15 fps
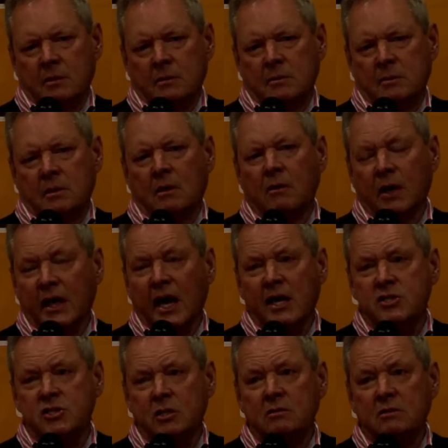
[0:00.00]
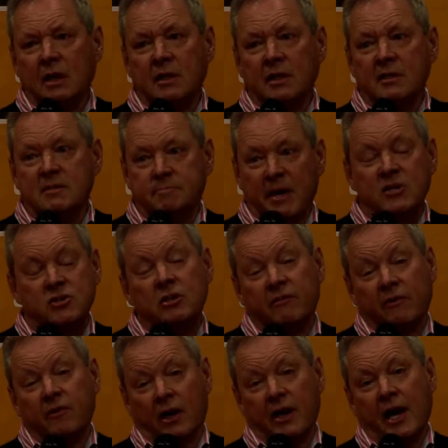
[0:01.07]
irrigation and expansion of
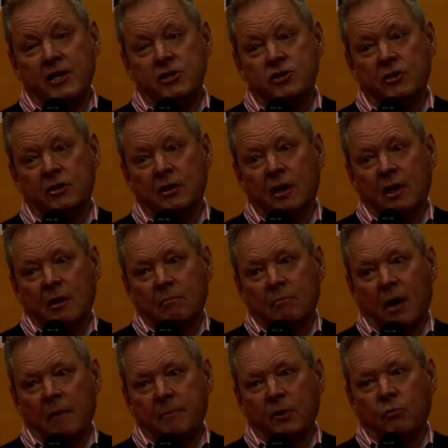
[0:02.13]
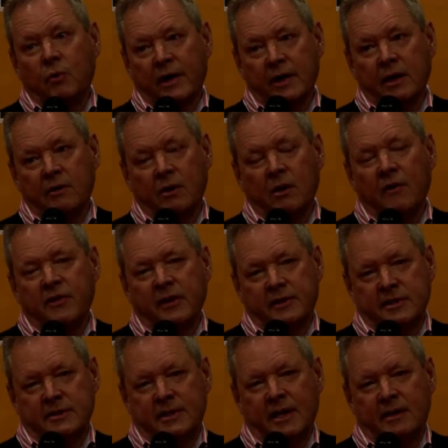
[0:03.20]
irrigation might be one area I think
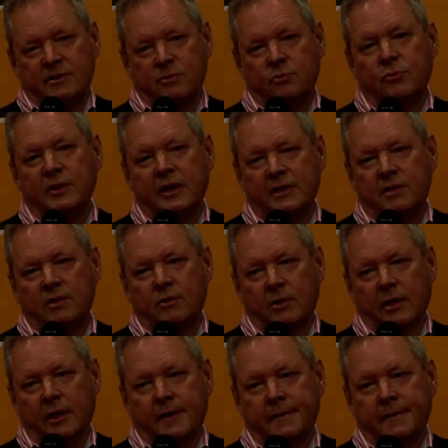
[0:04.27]
this council will need to look at.